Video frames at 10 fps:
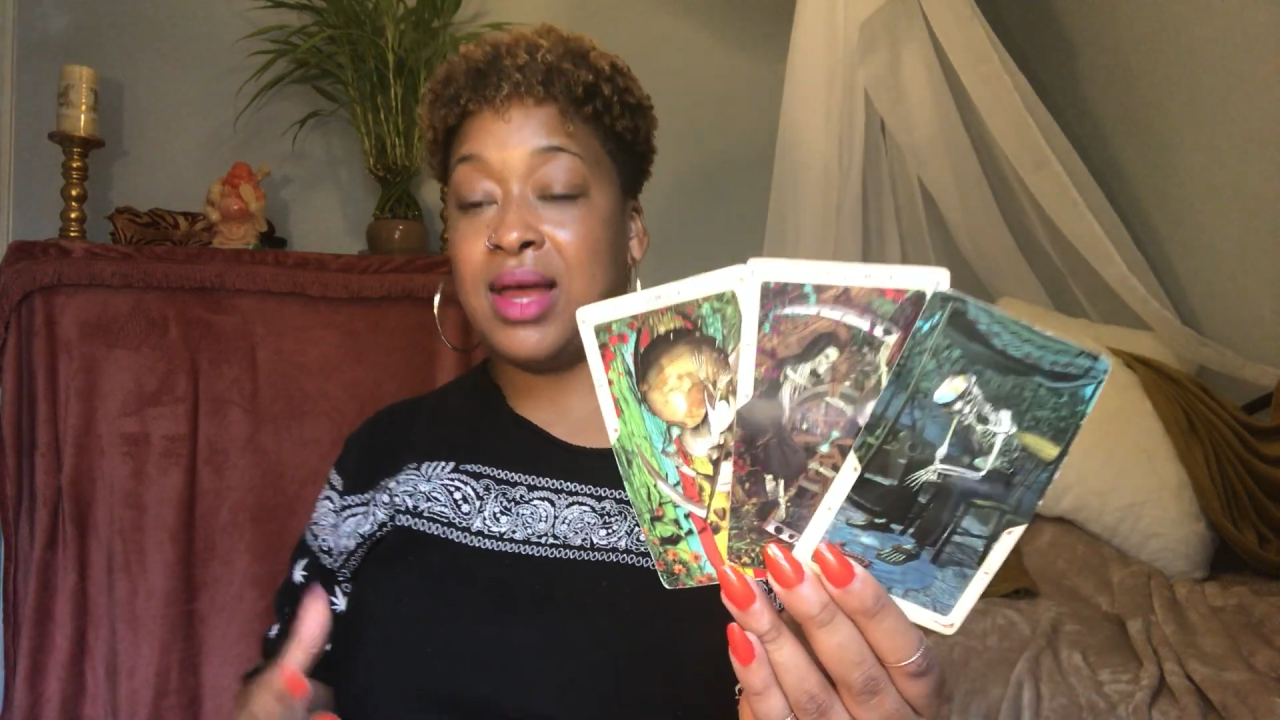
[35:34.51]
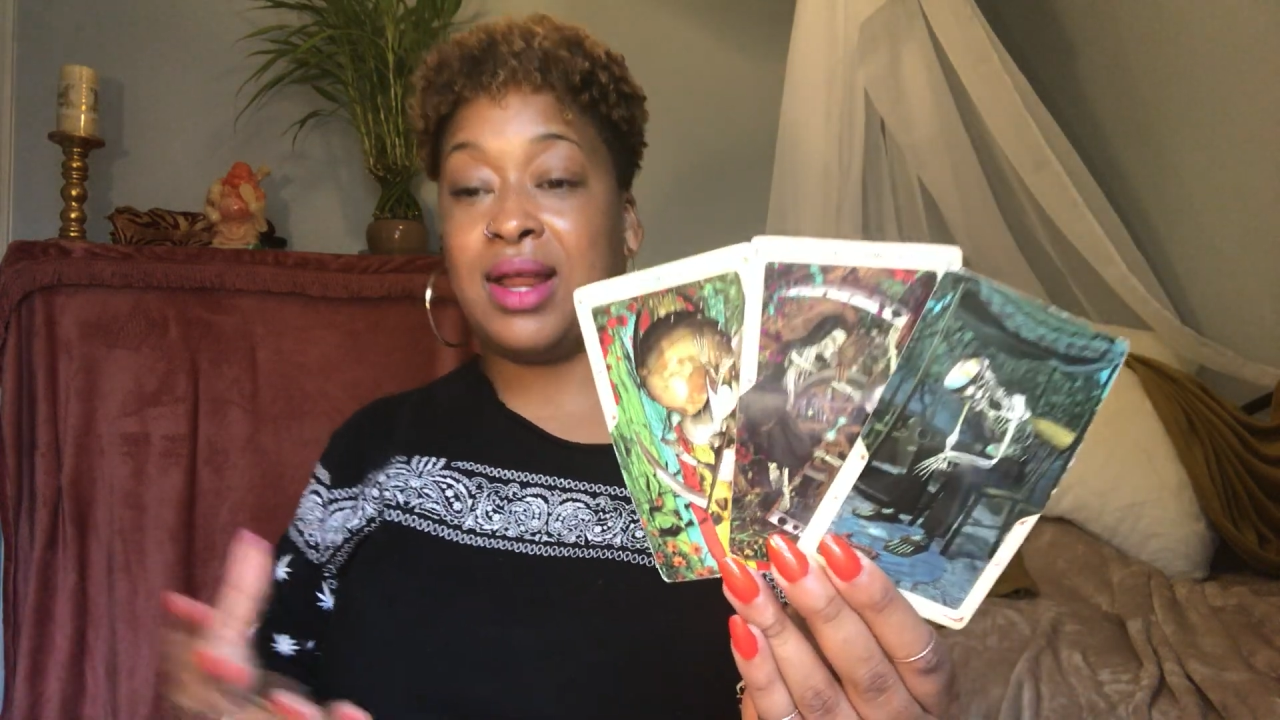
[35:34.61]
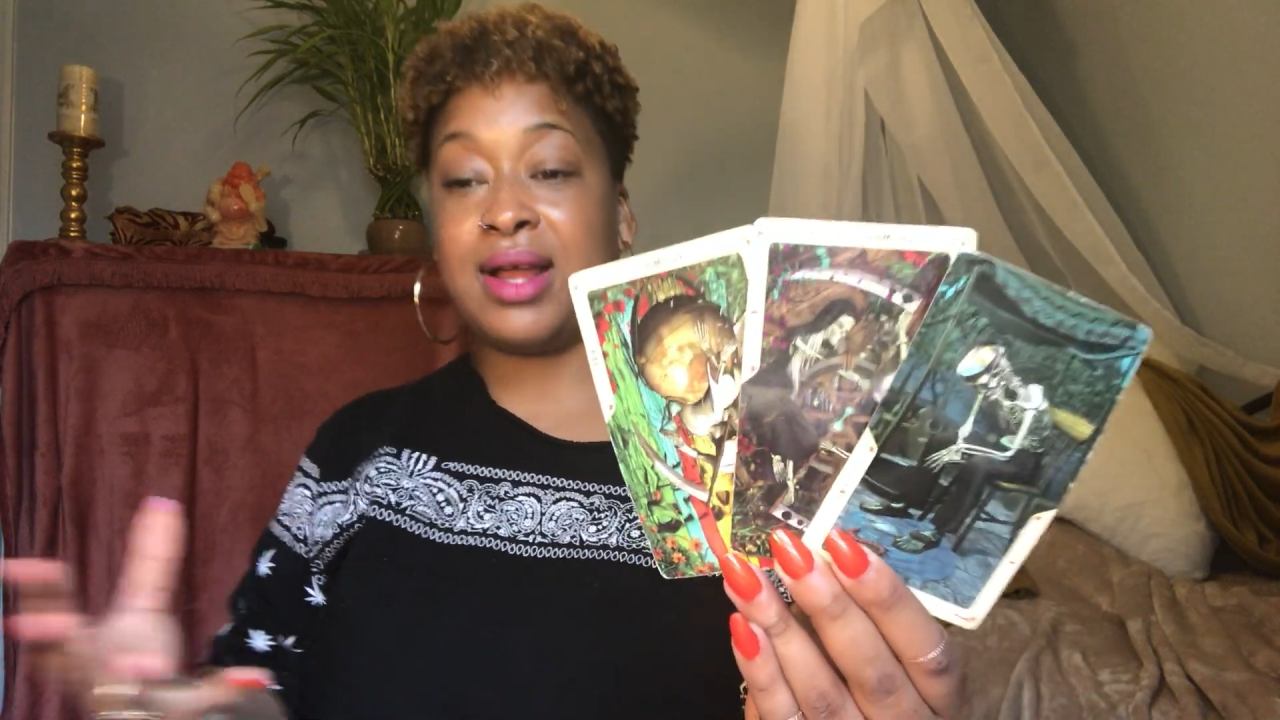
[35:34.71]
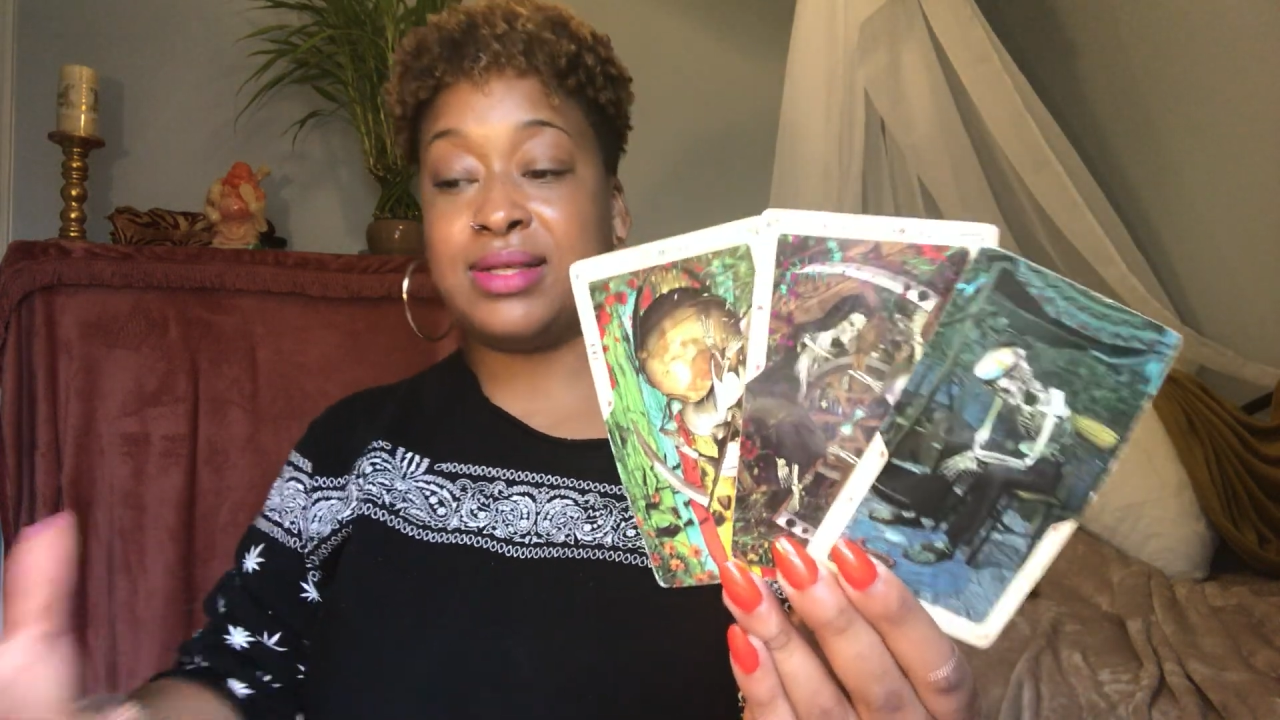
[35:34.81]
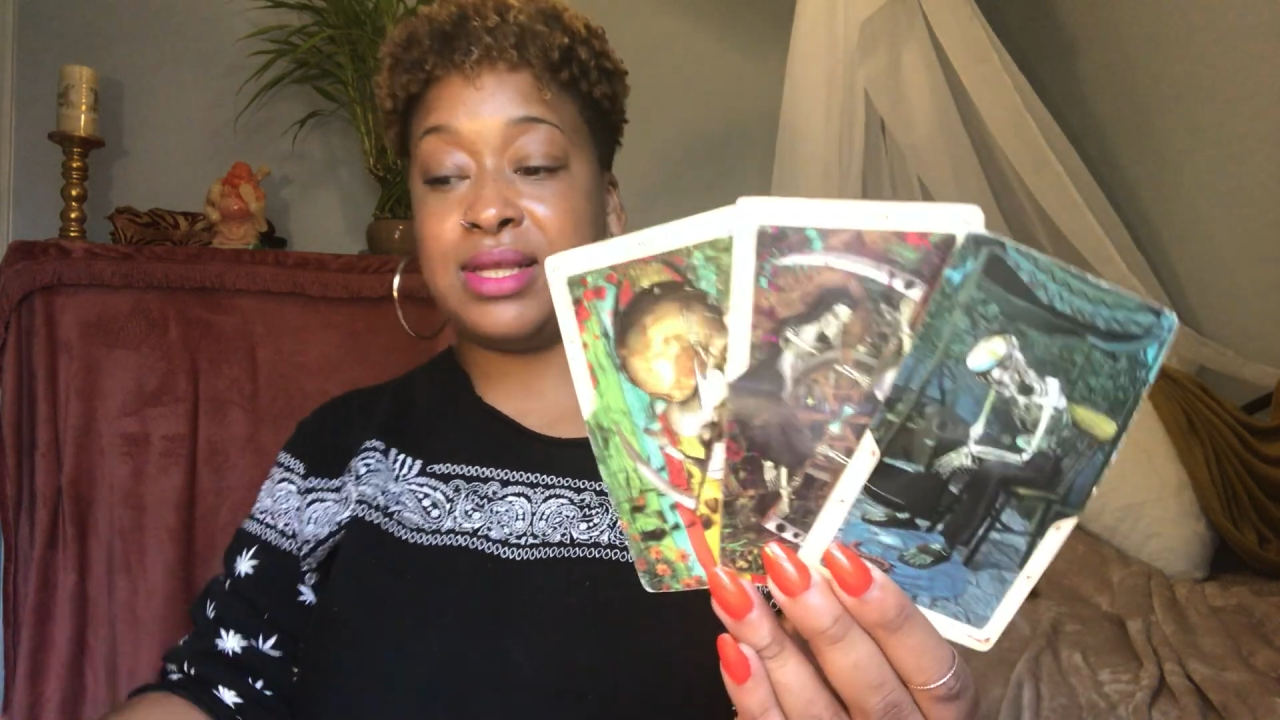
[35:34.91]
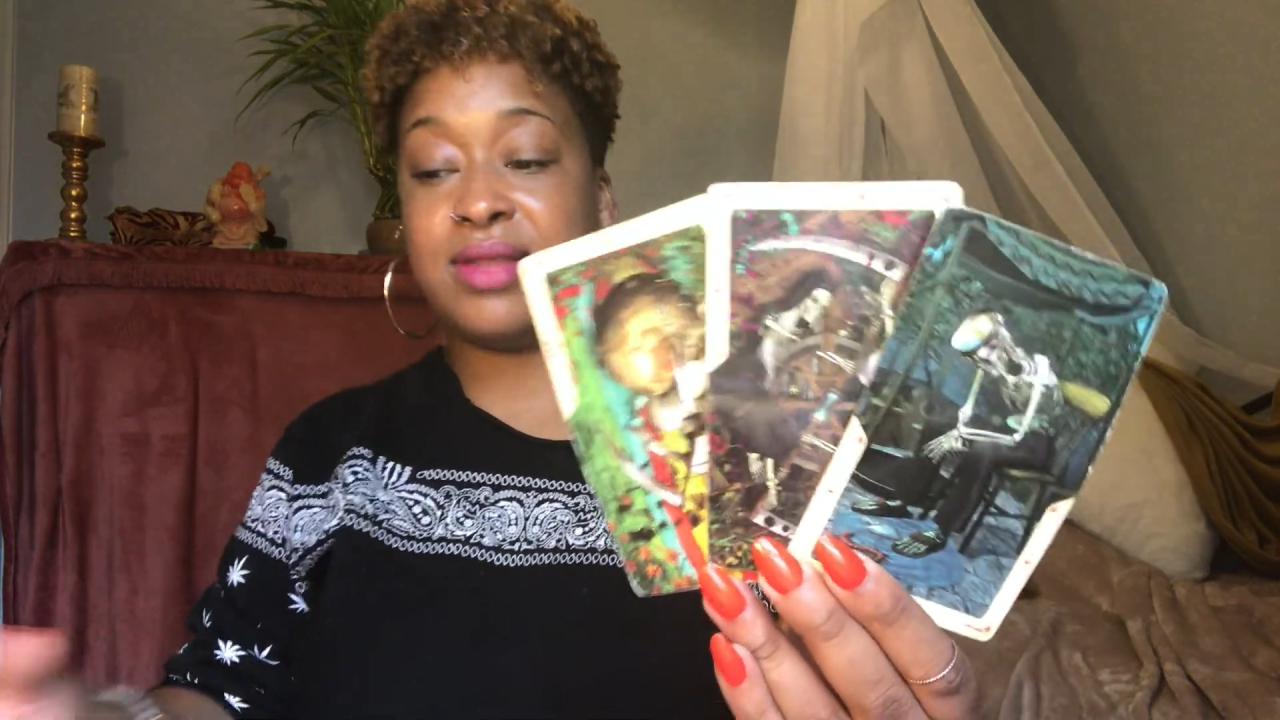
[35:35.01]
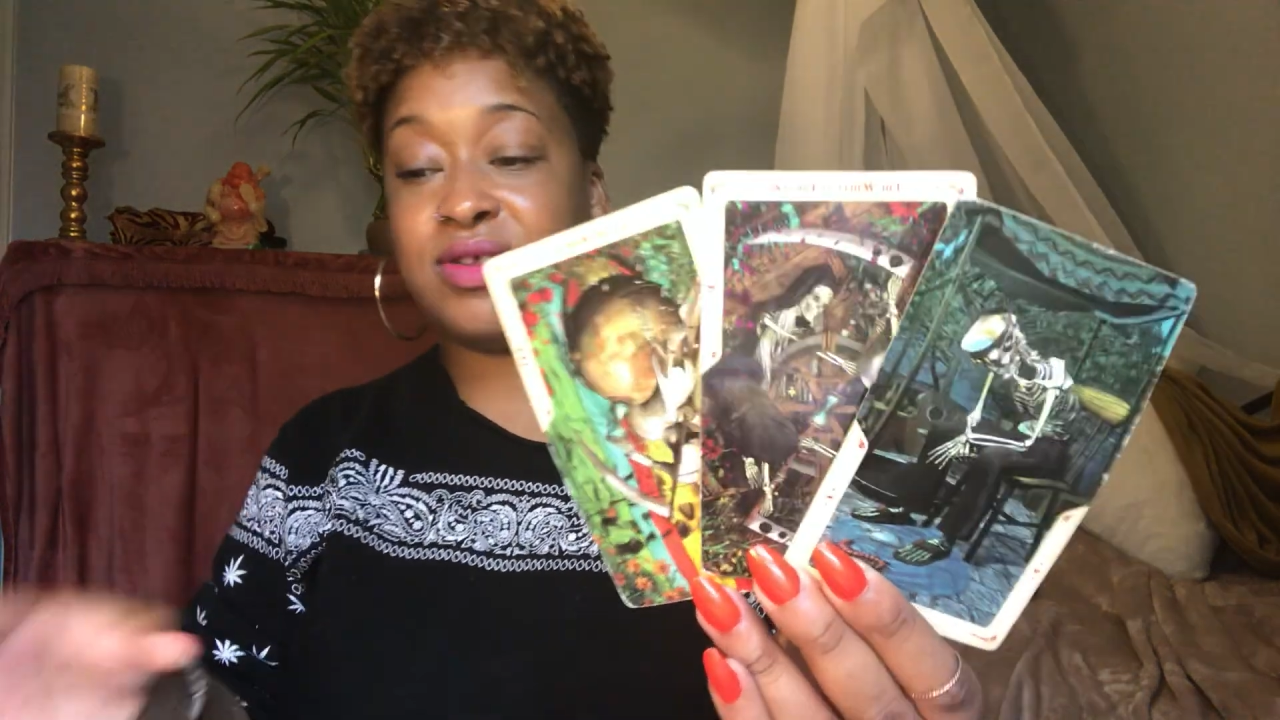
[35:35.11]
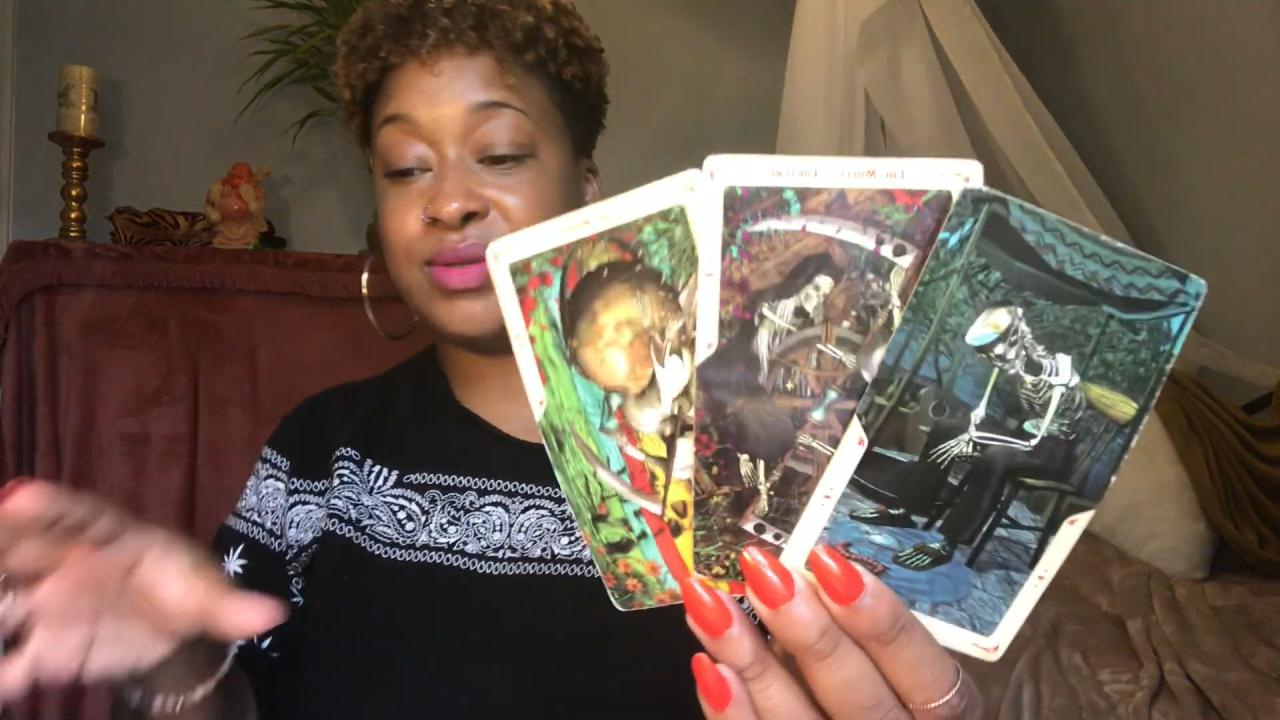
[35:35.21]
like I said,